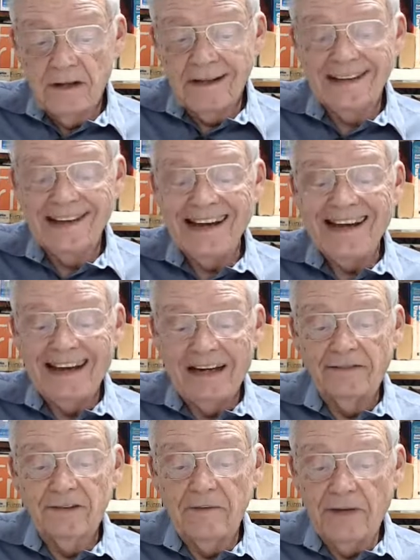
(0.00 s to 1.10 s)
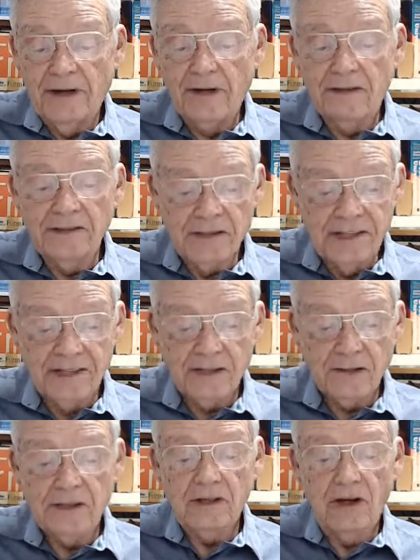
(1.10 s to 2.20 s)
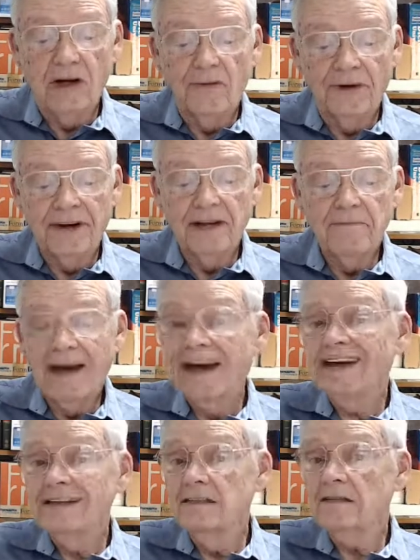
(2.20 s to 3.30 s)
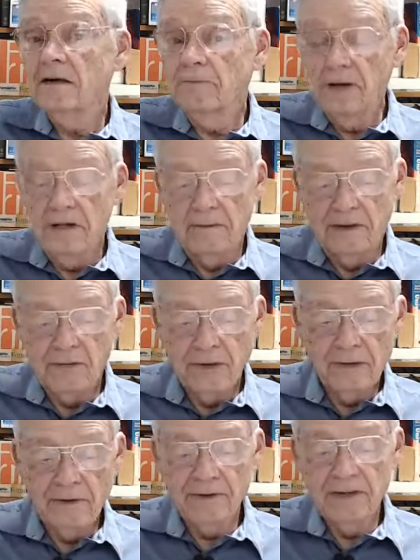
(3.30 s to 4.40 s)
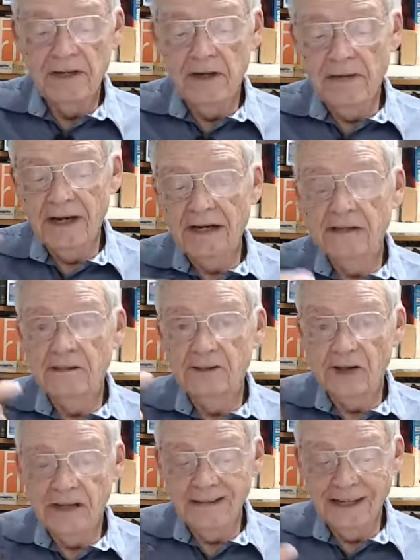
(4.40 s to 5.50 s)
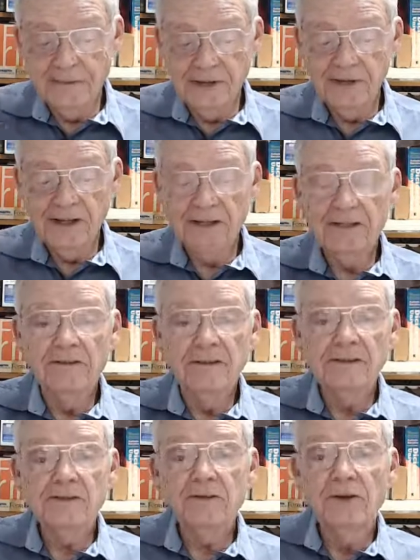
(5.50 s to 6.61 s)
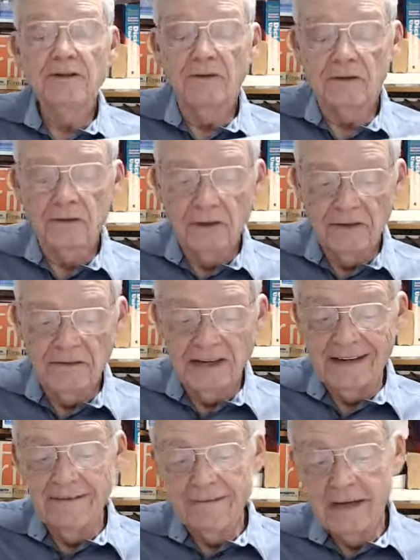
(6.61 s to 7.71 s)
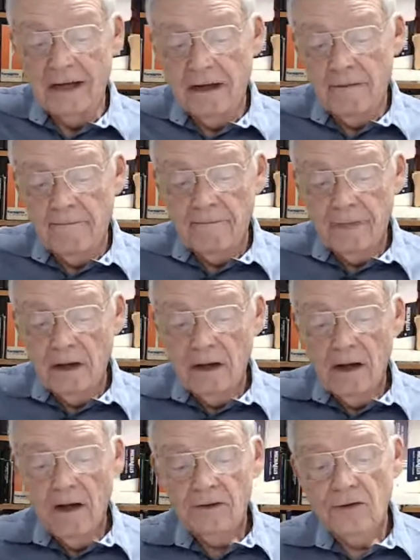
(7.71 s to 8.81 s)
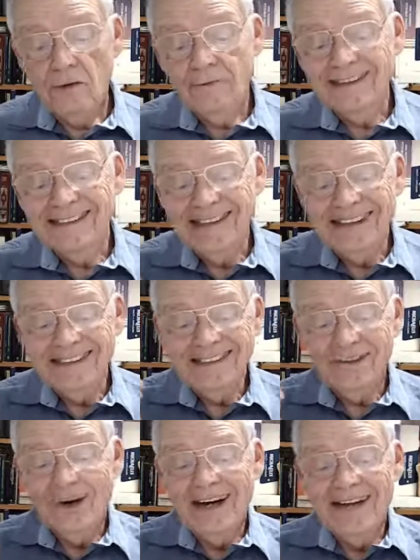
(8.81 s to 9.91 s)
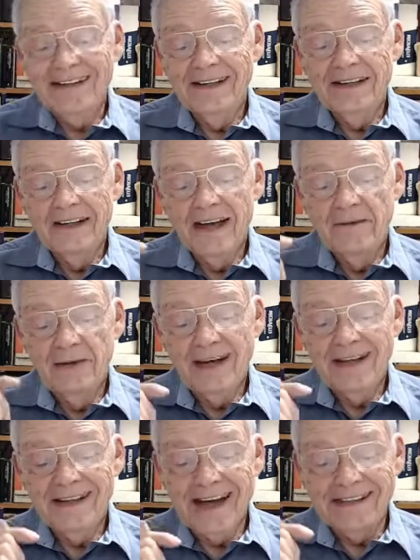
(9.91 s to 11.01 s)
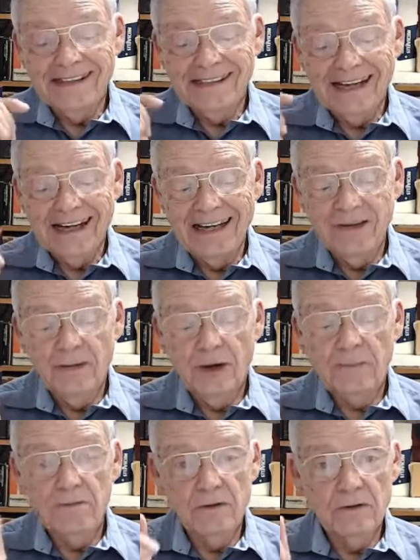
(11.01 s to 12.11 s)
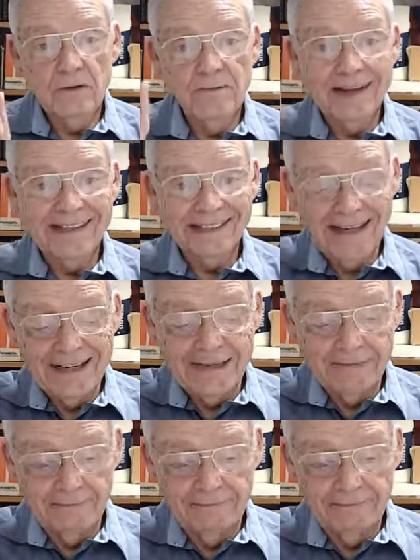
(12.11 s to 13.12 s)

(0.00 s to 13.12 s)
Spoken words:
the day after the miracle, Jesus was already back in Capernaum, as we will see in a minute in John chapter 6 and verses 24 and 25. So just why did they make that side trip to Bethsaida?